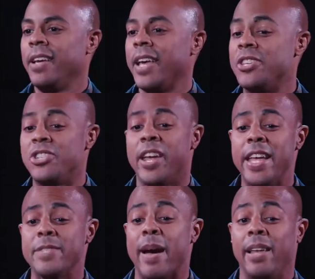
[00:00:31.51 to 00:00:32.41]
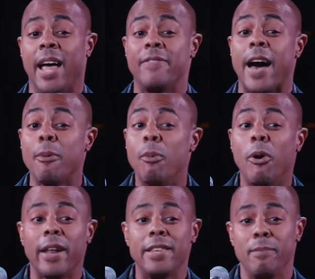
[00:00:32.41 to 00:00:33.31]
it changed my life. I
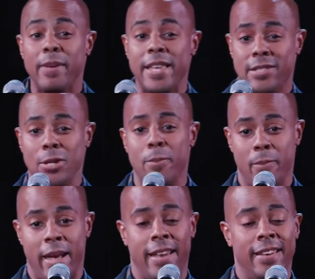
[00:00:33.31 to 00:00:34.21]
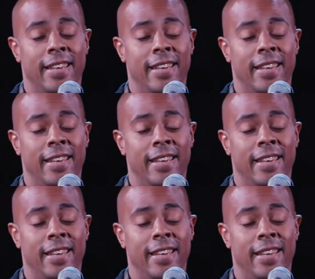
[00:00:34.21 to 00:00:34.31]
wanted to be Superman.